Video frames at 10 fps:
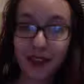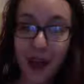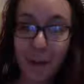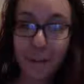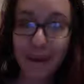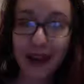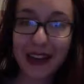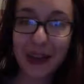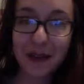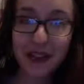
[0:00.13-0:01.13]
My
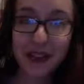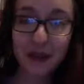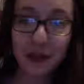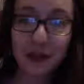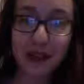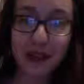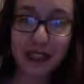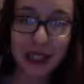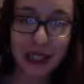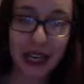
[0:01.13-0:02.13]
name is Rosemary
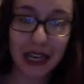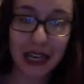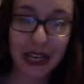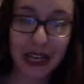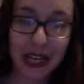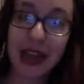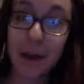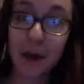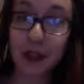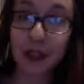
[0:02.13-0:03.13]
Dalia, and
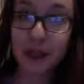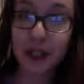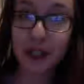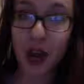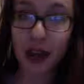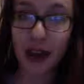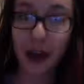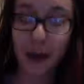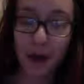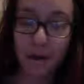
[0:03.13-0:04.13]
today I'm going to be
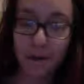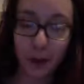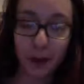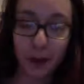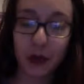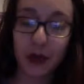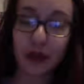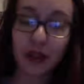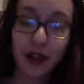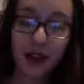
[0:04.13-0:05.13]
talking about
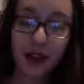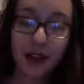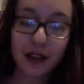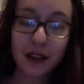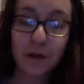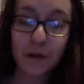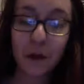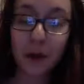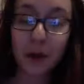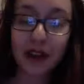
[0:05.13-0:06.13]
Formule. So,
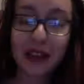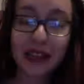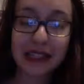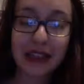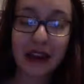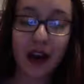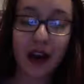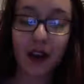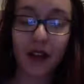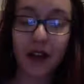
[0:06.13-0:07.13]
Formule is an
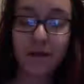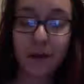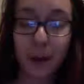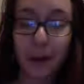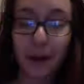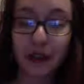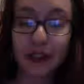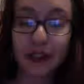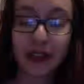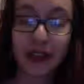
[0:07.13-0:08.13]
online form
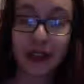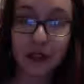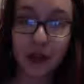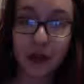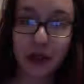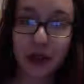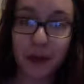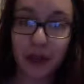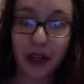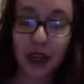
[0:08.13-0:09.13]
builder that gives you the
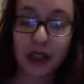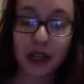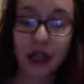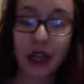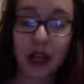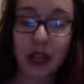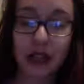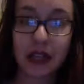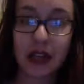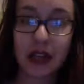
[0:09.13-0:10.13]
ability to collect
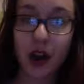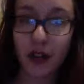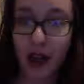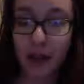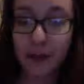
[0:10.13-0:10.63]
data online,